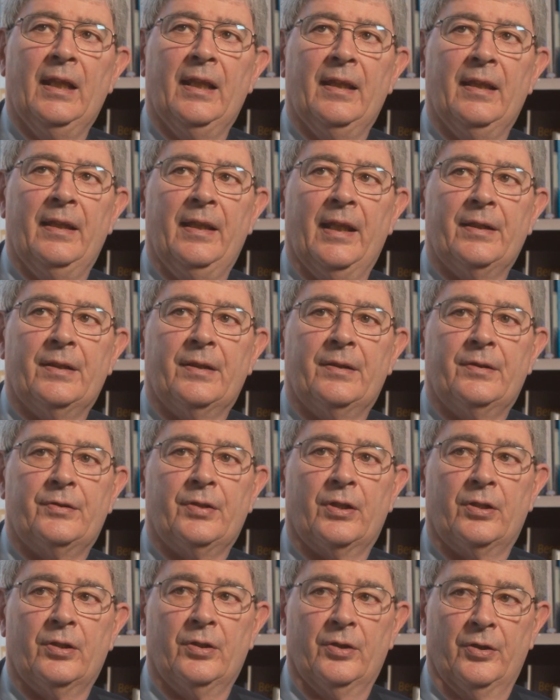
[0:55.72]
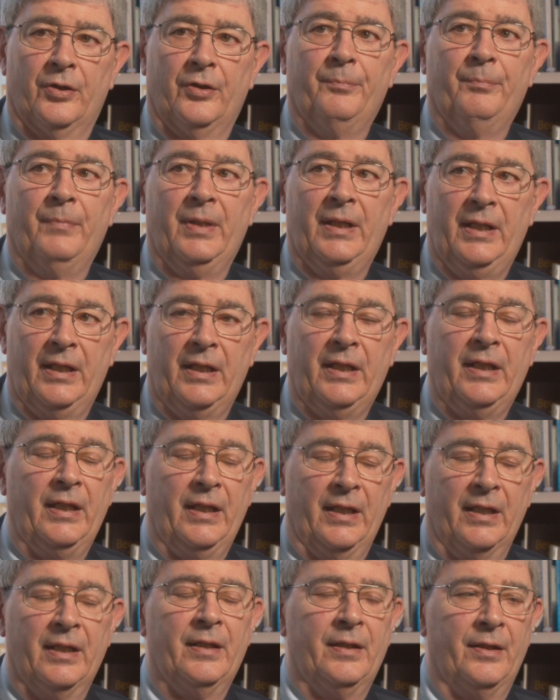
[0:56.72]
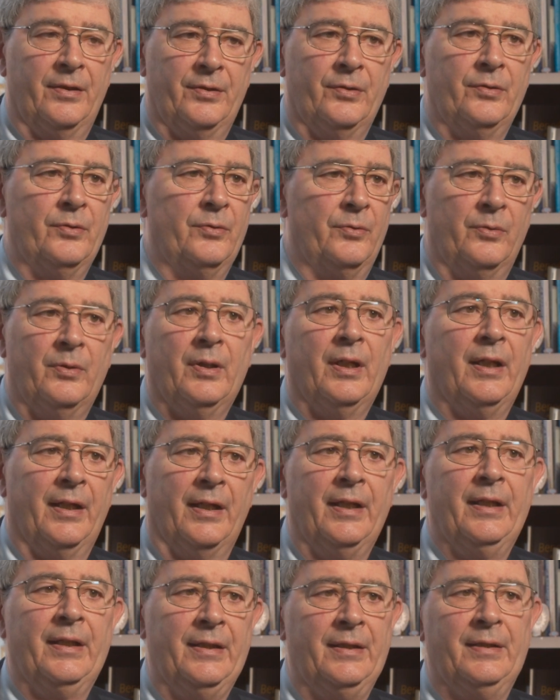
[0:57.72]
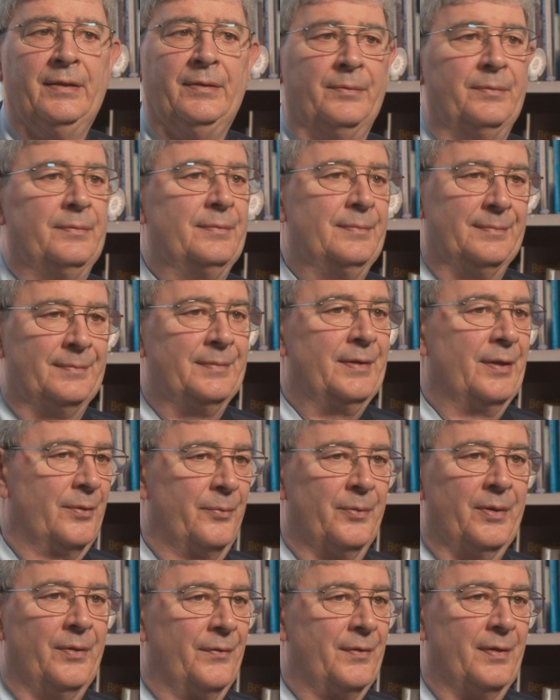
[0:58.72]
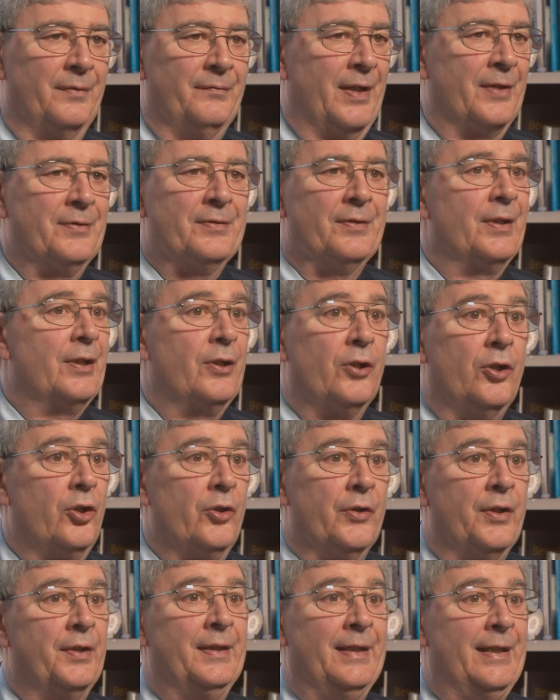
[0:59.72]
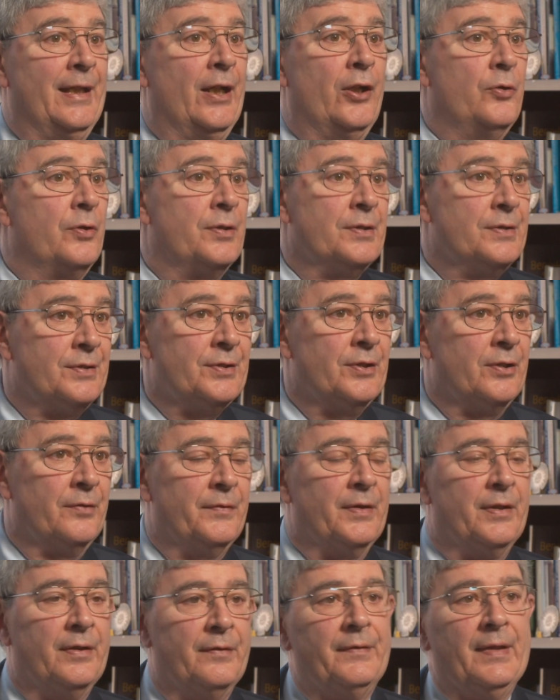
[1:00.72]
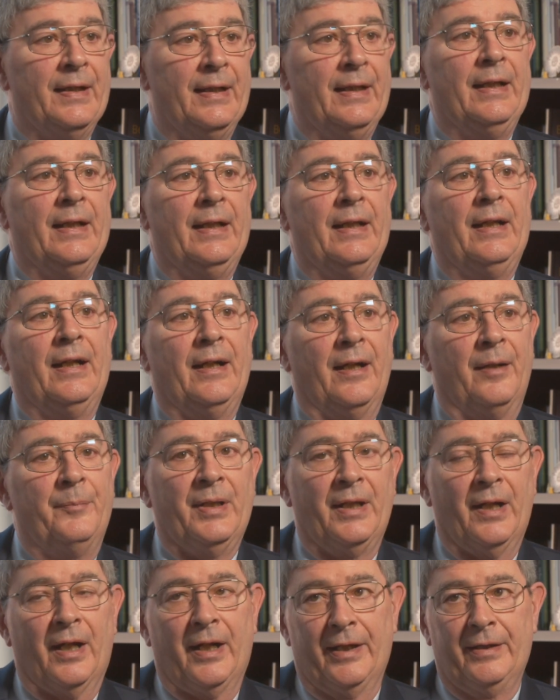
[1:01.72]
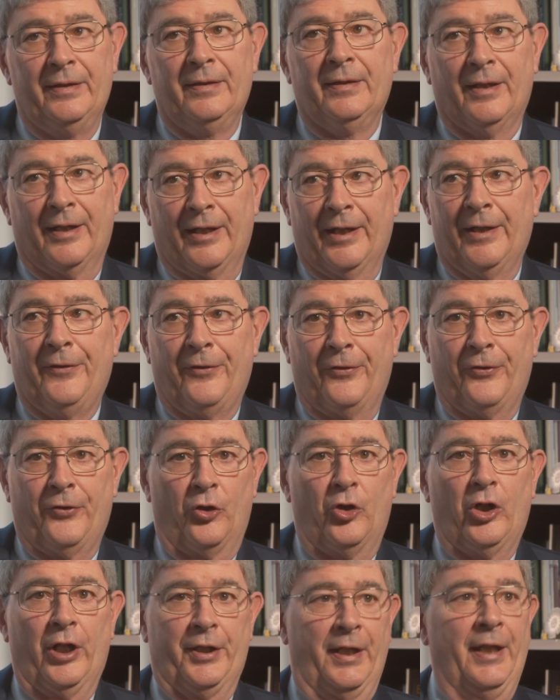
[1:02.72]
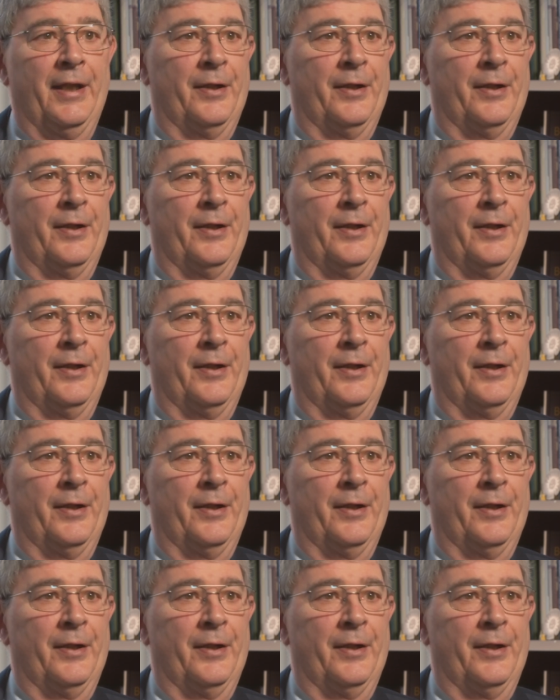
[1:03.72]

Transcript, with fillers: that turned me into a, what is conventionally called a neoconservative. I mean, I thought